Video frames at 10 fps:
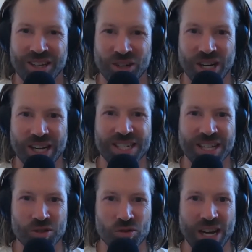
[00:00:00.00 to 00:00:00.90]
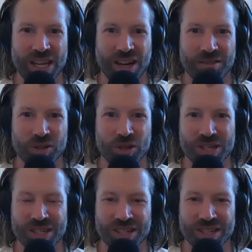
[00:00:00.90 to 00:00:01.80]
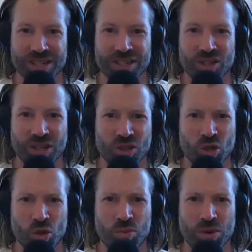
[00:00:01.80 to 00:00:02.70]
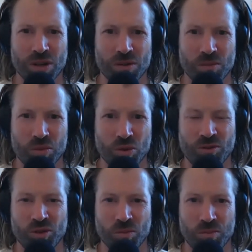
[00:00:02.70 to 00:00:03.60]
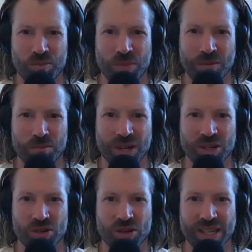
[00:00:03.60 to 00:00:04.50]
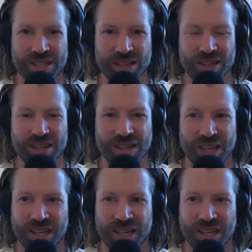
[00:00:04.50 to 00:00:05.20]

you know like I said it's really diverse and just super beautiful and picturesque and